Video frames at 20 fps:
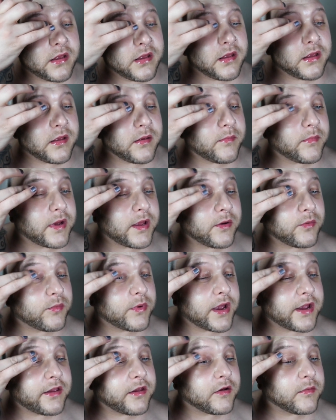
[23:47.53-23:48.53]
It might
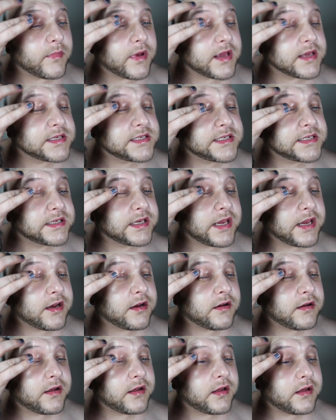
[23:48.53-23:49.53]
wreck your
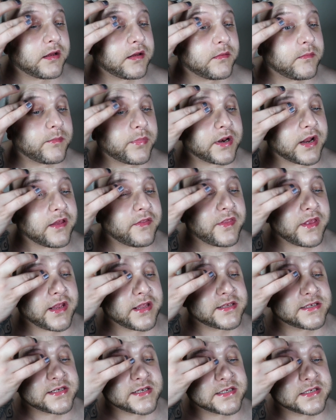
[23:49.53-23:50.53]
mascara, but I think
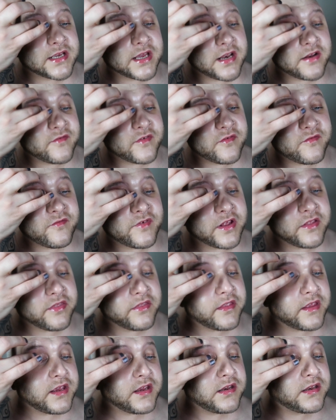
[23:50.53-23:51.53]
it's just kind of a fun
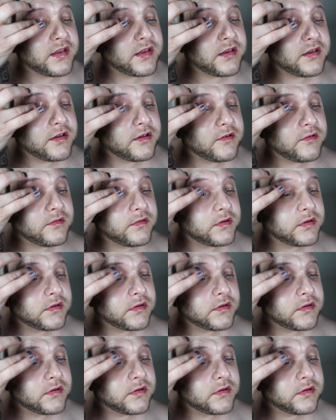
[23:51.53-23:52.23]
thing to do.